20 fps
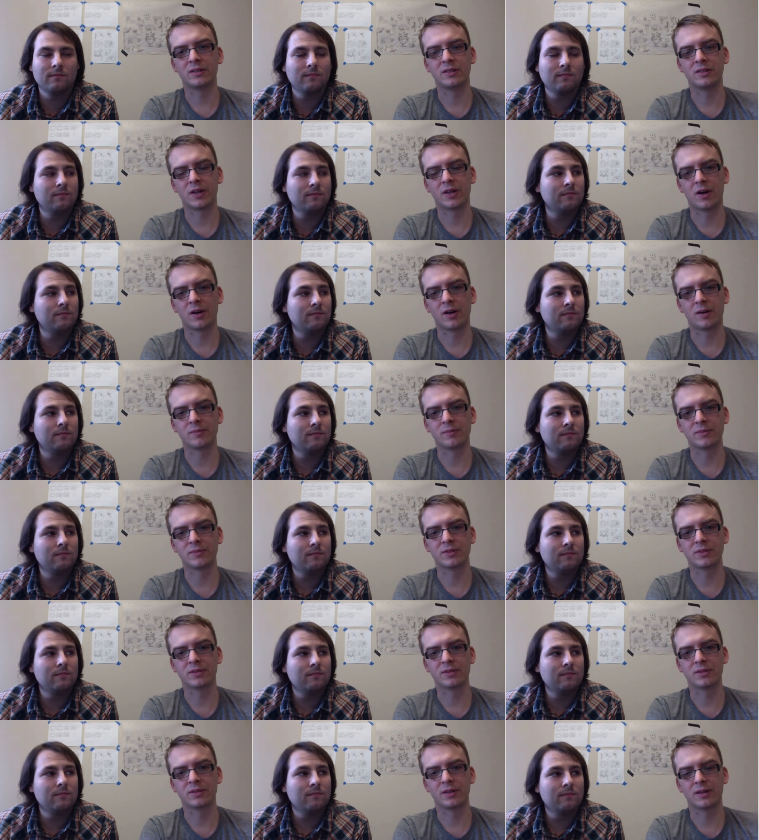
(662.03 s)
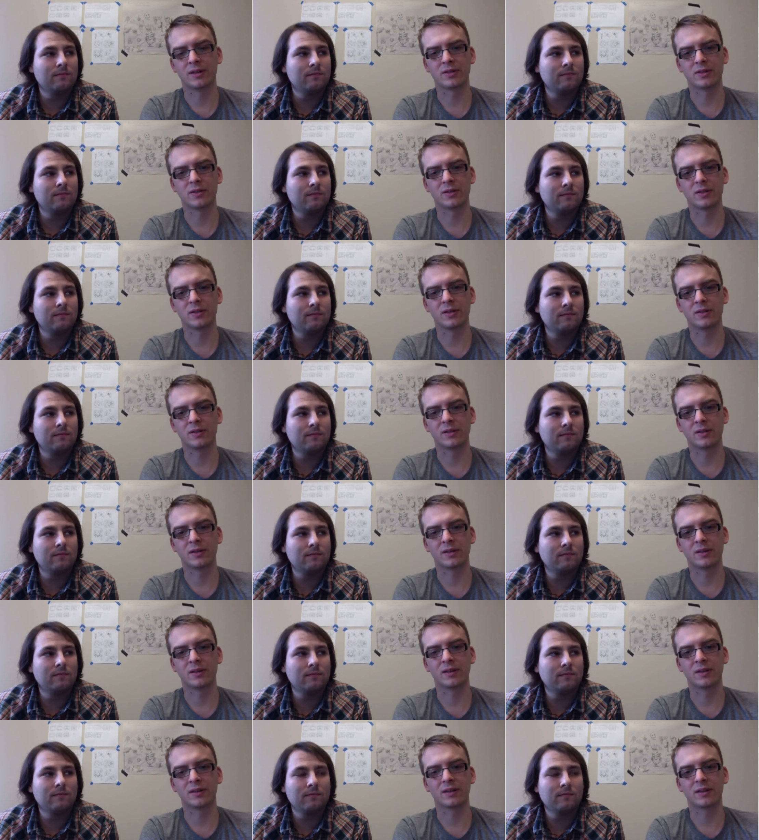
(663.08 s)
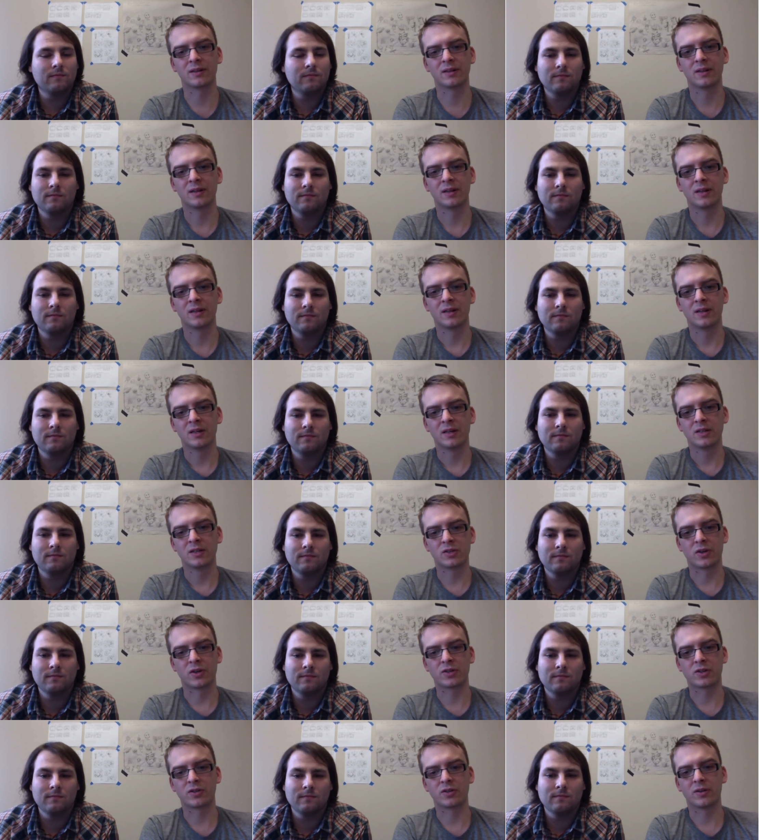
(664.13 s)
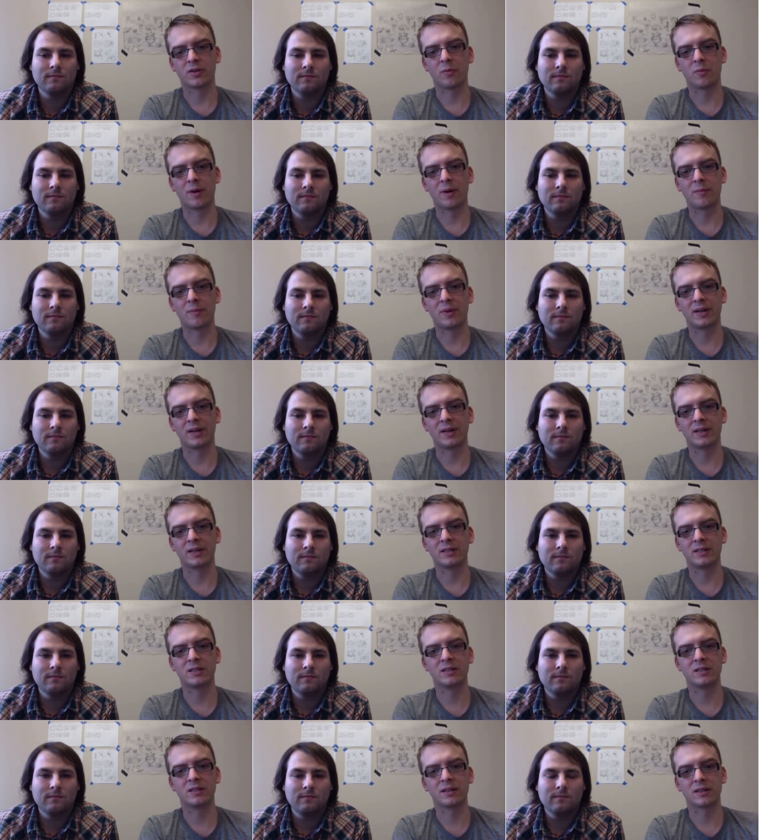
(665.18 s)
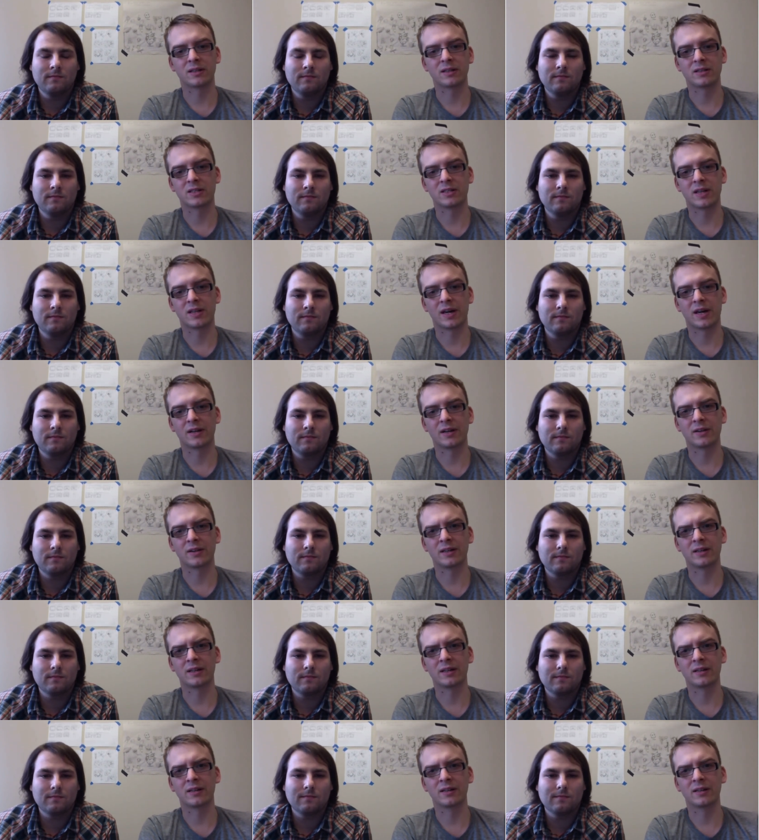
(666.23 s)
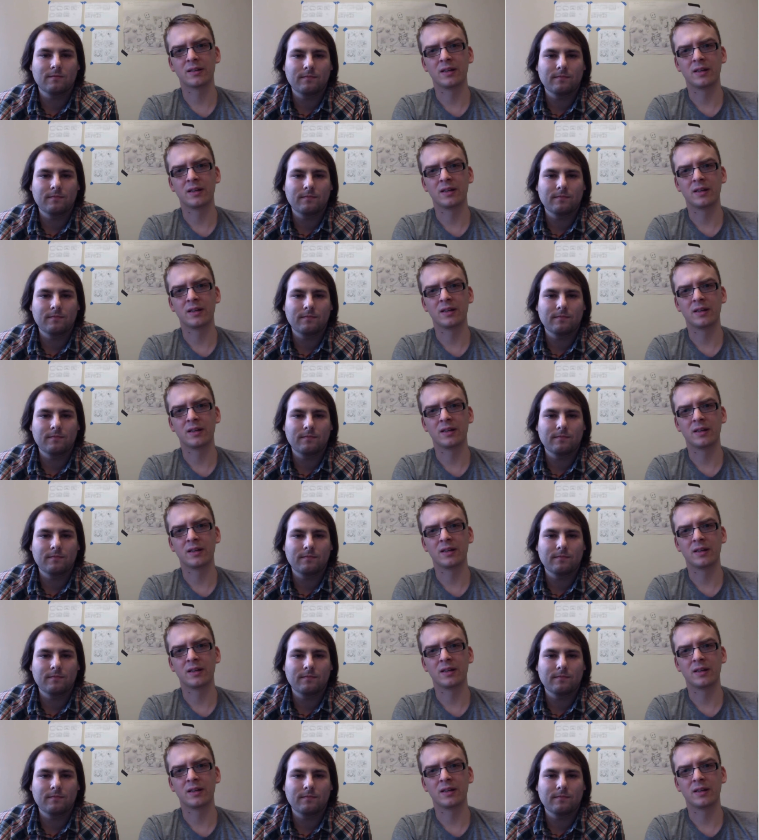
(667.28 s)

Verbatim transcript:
Speaker 1: DOMs uh, so that you can like structure a web page, like the styling.